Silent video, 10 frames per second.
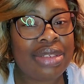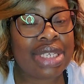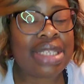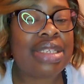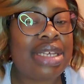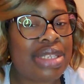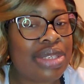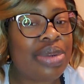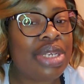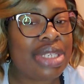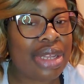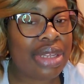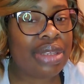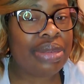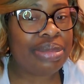this next story
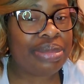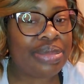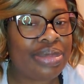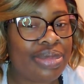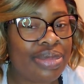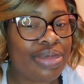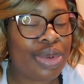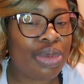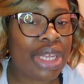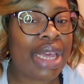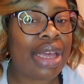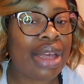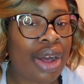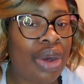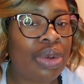time, when we got
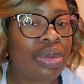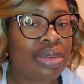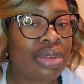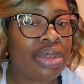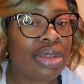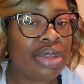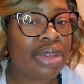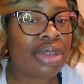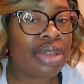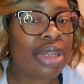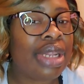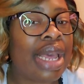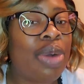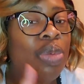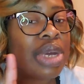caught
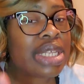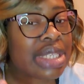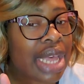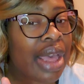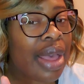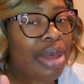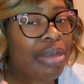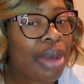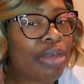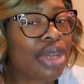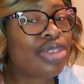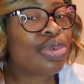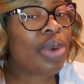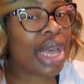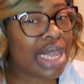not one time but
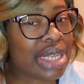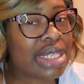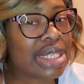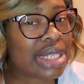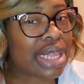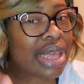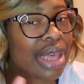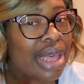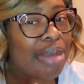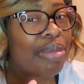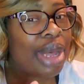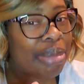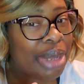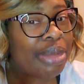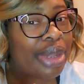twice by my
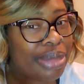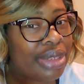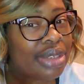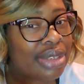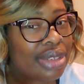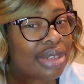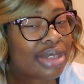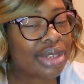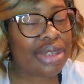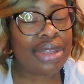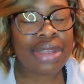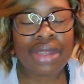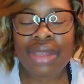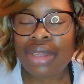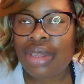mama,
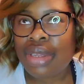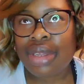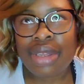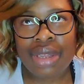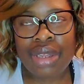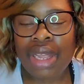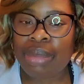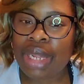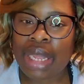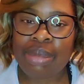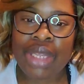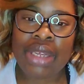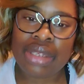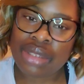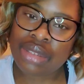you're gonna be like,
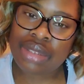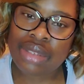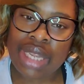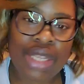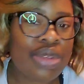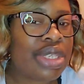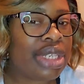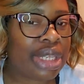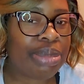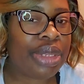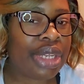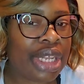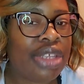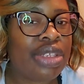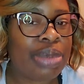Bianca, like, you slipping,
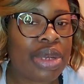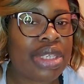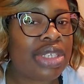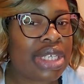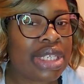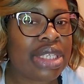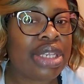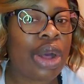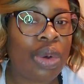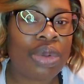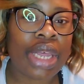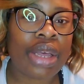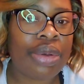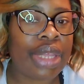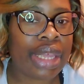like, you supposed to just know, like,
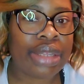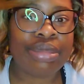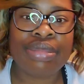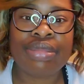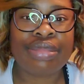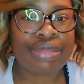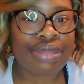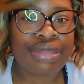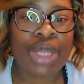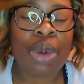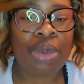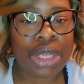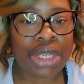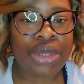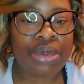okay,
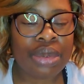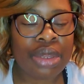what to do.